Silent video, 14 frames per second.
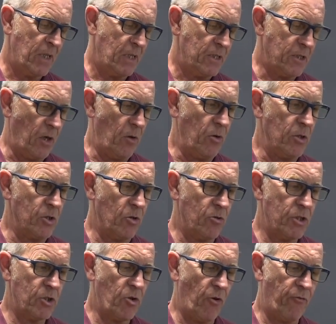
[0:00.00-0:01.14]
So as long as
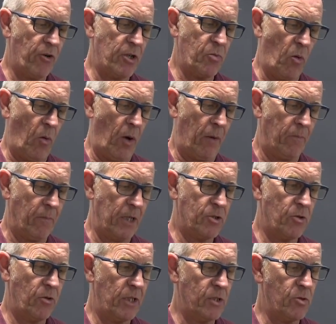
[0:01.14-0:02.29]
it's got fresh water, make
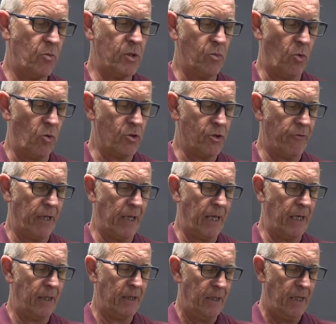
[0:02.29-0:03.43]
sure there's always water in
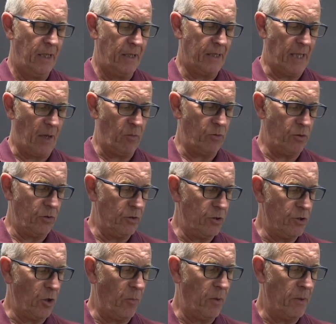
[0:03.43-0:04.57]
there, that will do the
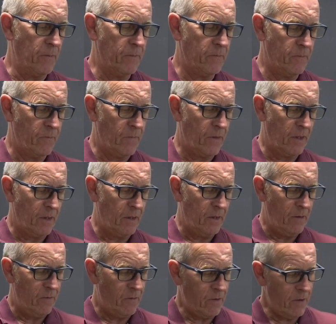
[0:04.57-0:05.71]
job.
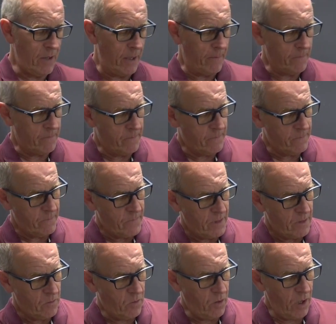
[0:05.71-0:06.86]
Right,
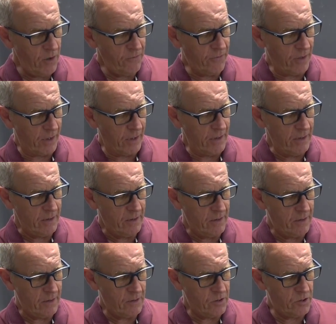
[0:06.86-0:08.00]
well hopefully
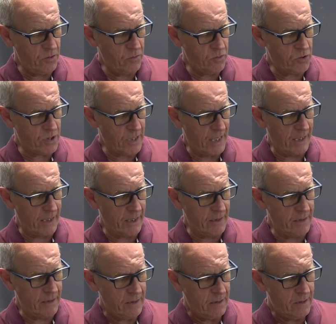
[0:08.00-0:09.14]
she will settle
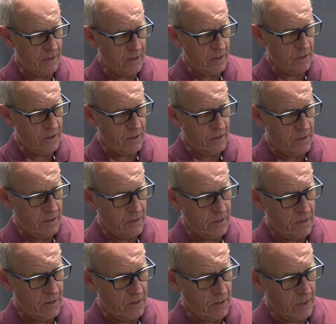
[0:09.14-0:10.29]
in
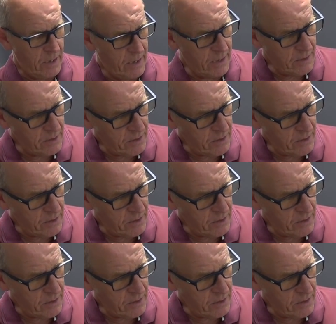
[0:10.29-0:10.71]
and